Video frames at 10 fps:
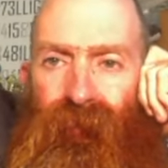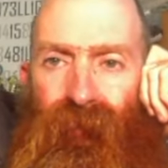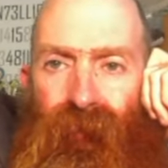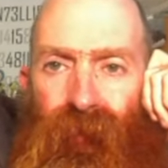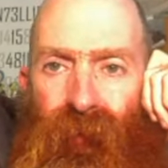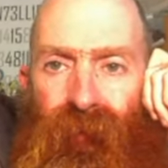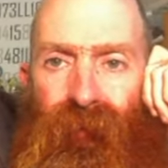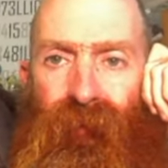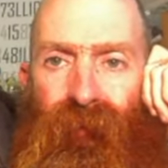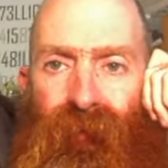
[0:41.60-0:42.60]

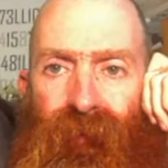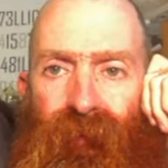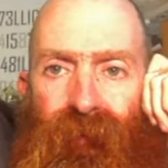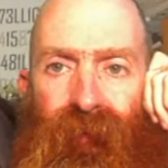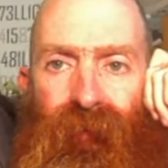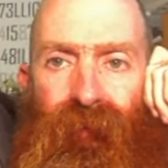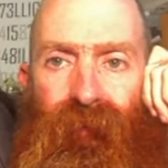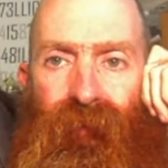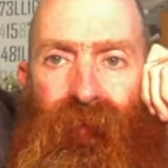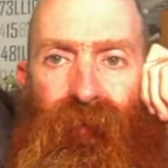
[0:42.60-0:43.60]
comments, and
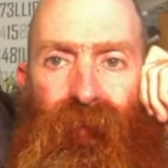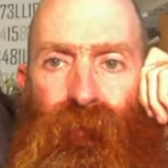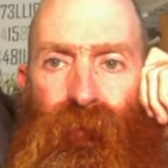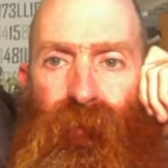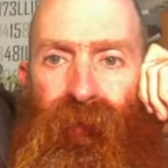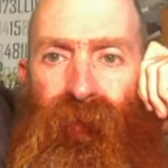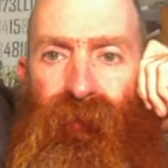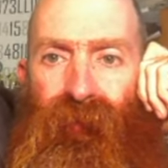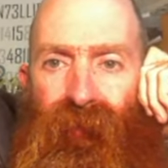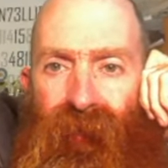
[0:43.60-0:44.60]
I'm working
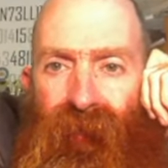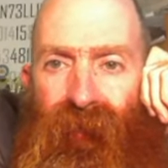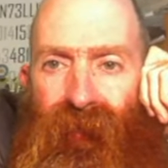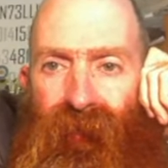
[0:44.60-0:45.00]
off the.